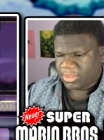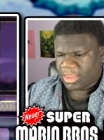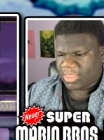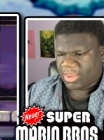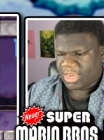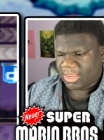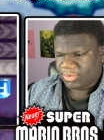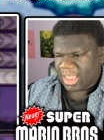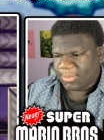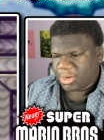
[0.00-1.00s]
And then take your
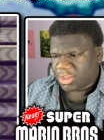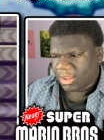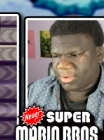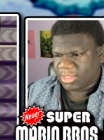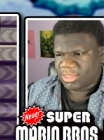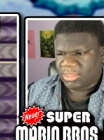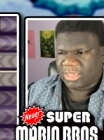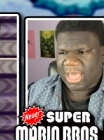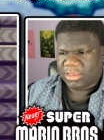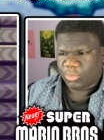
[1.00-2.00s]
time and jump, because this is the
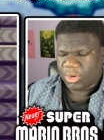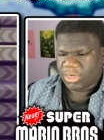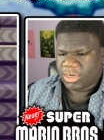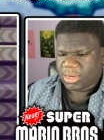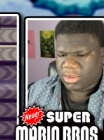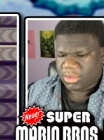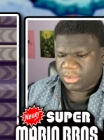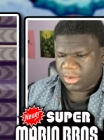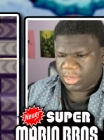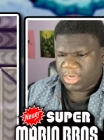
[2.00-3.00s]
last one.
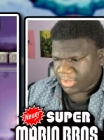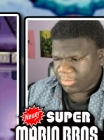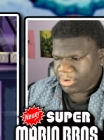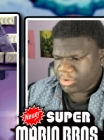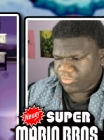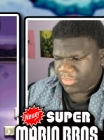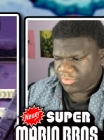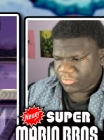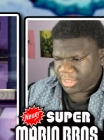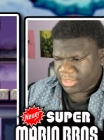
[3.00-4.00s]
Good. Could we run
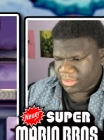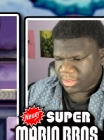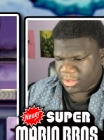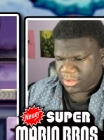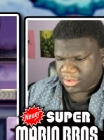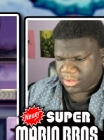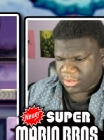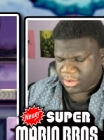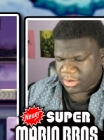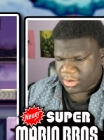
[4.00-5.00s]
through these?
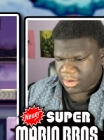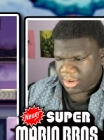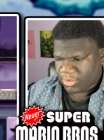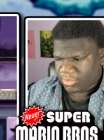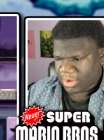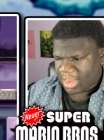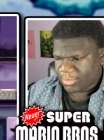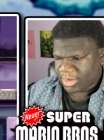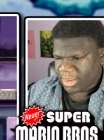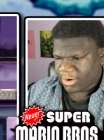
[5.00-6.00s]
No? How do
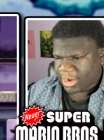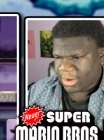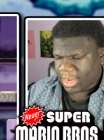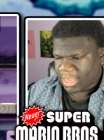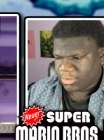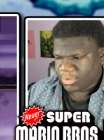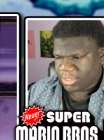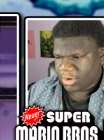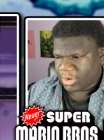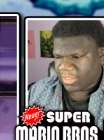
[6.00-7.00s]
we... All right, I guess we
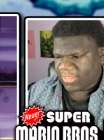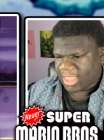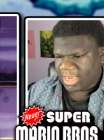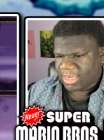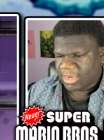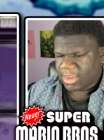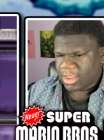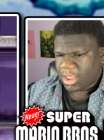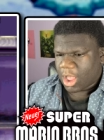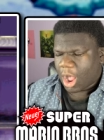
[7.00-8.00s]
just don't get that.
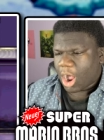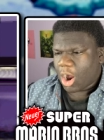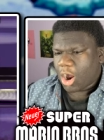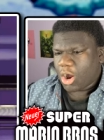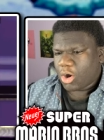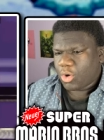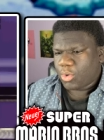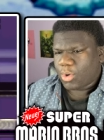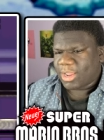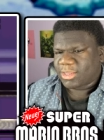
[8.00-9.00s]

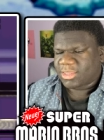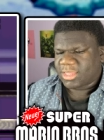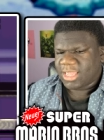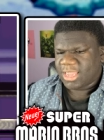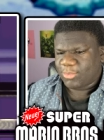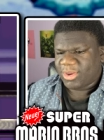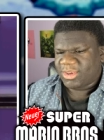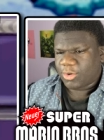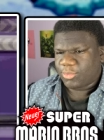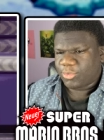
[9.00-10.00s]
Oh, I see. We
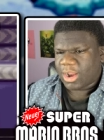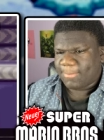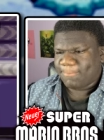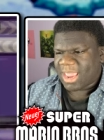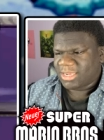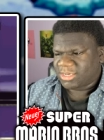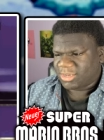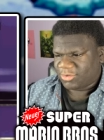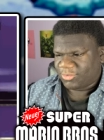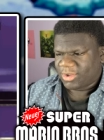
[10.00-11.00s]
don't... We're not meant
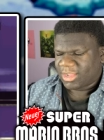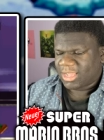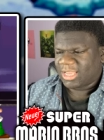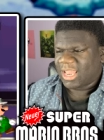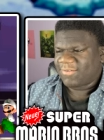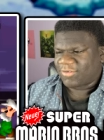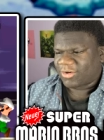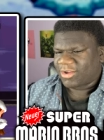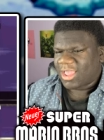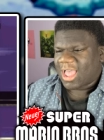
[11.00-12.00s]
to.
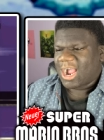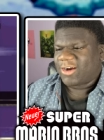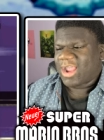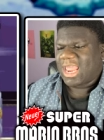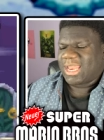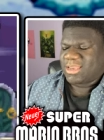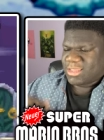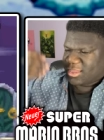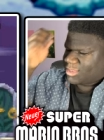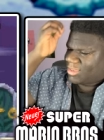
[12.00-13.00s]
Clever. All right, it's just...